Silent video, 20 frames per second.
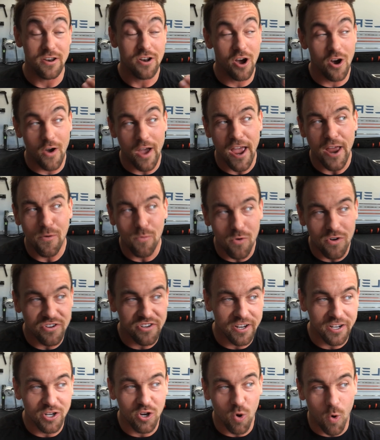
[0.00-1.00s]
know, Edward
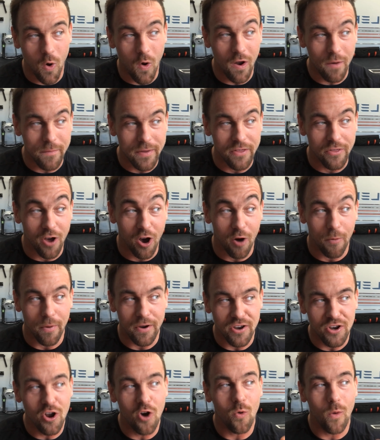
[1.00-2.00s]
did grow on me though, but
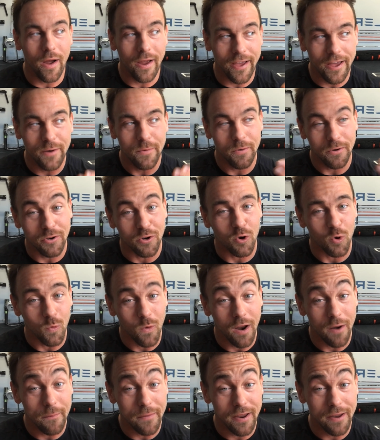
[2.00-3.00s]
you know why Edward grew
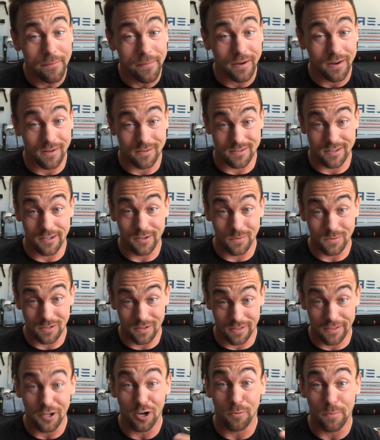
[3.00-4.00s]
on me? Because he was a
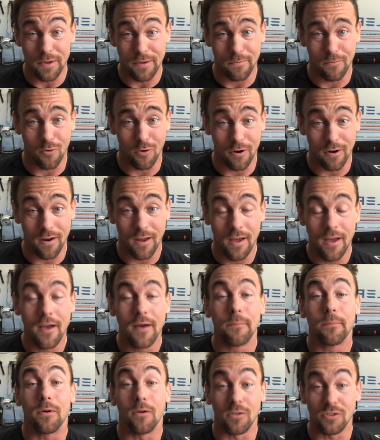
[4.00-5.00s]
little bit more
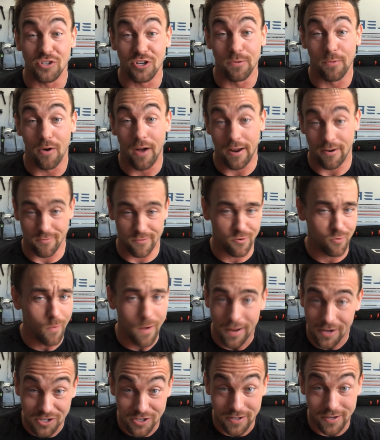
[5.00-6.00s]
personable. I
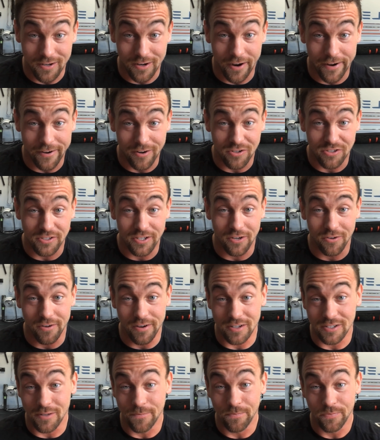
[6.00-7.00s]
rewatched the entire
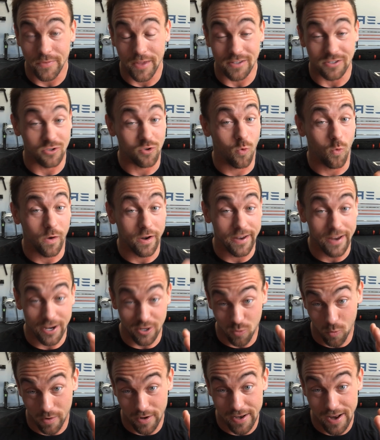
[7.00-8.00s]
series as a 28,
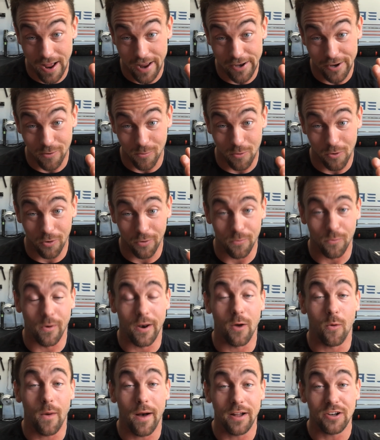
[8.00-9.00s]
29 year old, and when
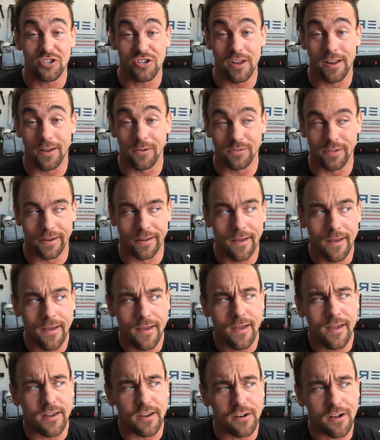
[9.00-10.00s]
I watched it, I was like,
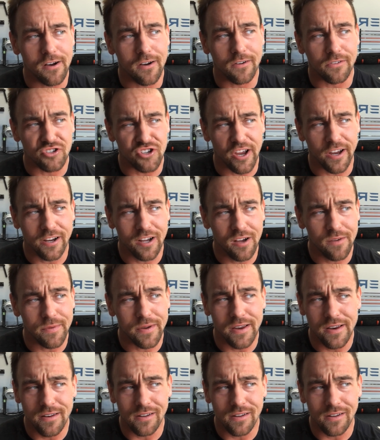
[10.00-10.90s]
you know, Jacob, he